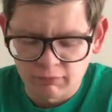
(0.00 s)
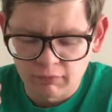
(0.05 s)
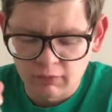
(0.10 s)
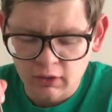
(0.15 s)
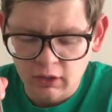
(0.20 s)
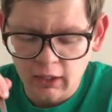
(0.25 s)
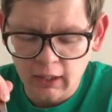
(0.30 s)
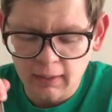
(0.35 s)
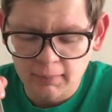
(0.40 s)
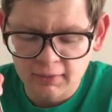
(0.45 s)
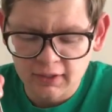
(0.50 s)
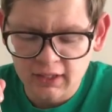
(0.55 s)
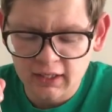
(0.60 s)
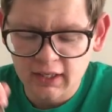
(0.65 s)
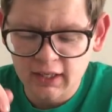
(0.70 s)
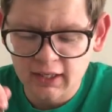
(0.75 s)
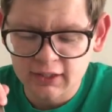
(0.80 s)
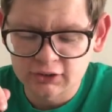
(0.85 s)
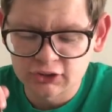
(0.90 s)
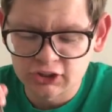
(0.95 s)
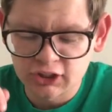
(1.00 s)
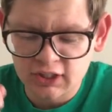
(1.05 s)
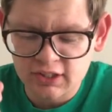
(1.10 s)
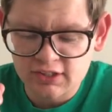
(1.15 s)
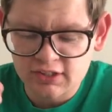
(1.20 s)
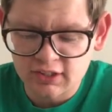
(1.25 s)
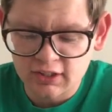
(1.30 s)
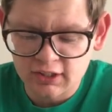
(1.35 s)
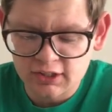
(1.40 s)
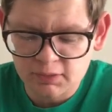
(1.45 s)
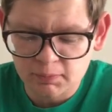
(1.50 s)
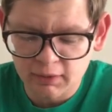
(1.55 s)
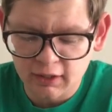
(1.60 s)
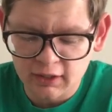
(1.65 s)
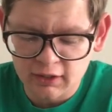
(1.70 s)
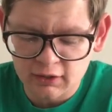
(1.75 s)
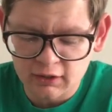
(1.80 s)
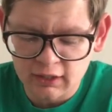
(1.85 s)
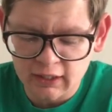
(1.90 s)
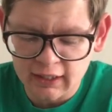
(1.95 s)
All right, I'm gonna get just a
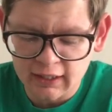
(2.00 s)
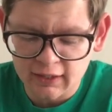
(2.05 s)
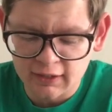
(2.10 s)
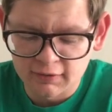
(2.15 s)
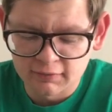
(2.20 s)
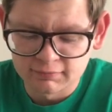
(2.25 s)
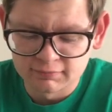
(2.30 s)
spider leg.